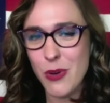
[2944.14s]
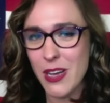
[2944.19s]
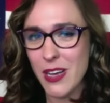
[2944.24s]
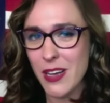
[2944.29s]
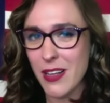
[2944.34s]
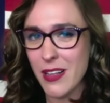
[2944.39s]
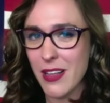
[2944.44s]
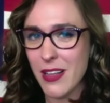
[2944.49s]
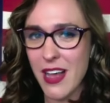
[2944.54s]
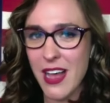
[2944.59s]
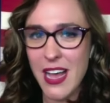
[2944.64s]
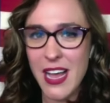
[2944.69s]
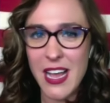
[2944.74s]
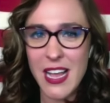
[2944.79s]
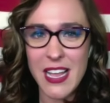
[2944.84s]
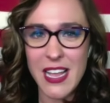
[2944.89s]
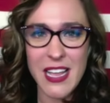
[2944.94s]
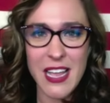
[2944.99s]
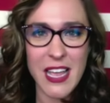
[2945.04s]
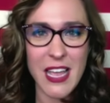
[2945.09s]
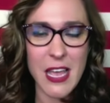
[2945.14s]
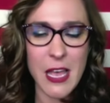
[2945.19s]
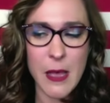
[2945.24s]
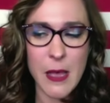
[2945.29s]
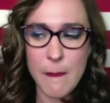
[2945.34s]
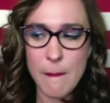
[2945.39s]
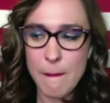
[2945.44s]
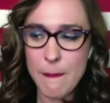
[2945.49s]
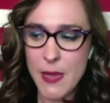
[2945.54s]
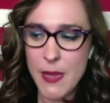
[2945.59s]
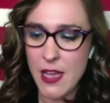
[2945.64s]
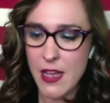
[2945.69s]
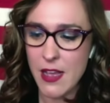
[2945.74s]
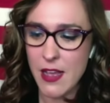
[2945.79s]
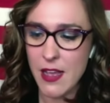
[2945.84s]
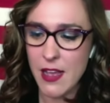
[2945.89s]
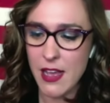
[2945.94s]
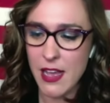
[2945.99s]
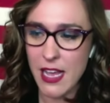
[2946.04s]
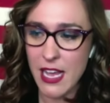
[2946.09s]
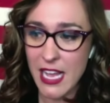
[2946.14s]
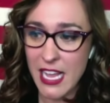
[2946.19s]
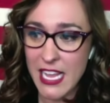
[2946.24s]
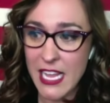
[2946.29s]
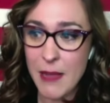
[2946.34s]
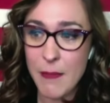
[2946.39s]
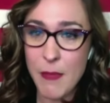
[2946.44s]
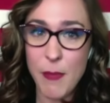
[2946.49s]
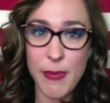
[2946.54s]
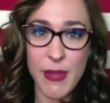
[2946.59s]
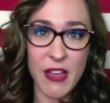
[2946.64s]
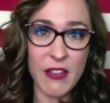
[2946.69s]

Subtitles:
Well, I am I